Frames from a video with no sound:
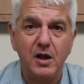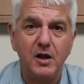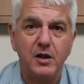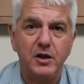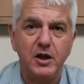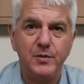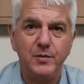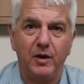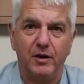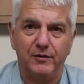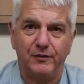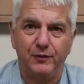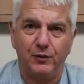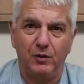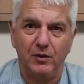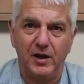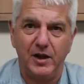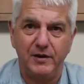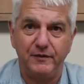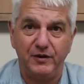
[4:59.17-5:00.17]
You might
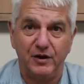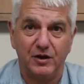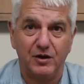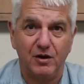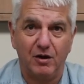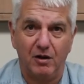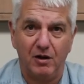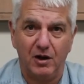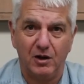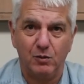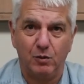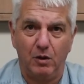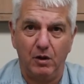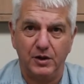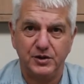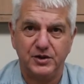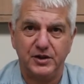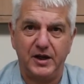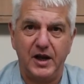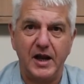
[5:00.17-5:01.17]
fall out of your kayak while
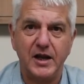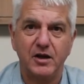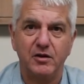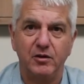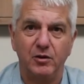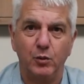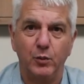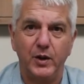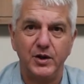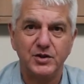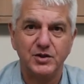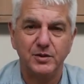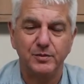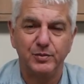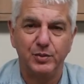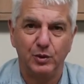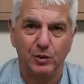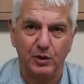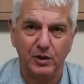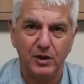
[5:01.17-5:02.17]
it's at anchor in Western
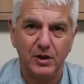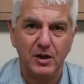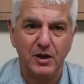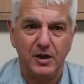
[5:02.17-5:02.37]
Port.